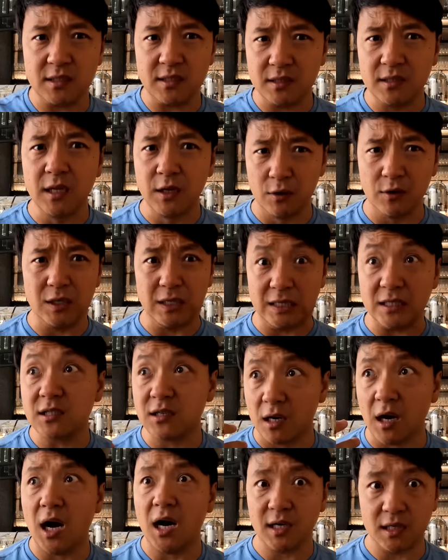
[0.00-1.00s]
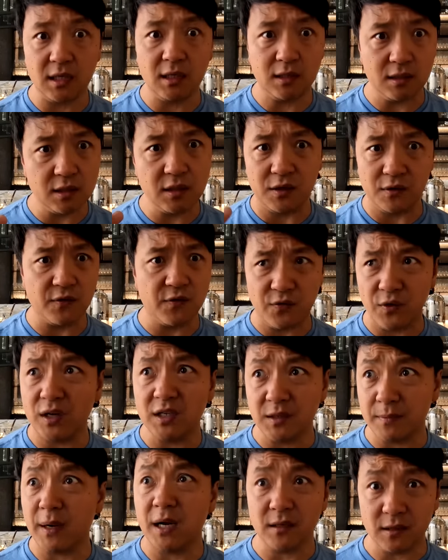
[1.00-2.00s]
just literally talking to your
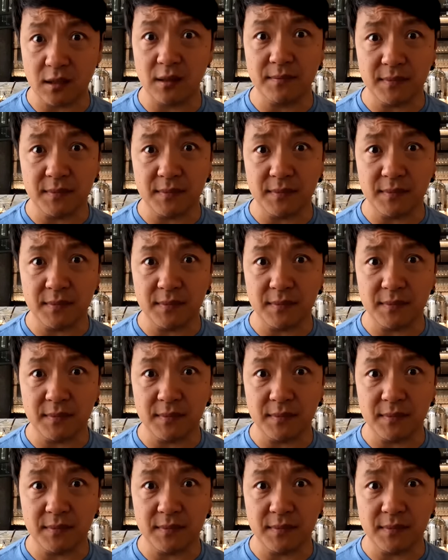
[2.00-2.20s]
friends about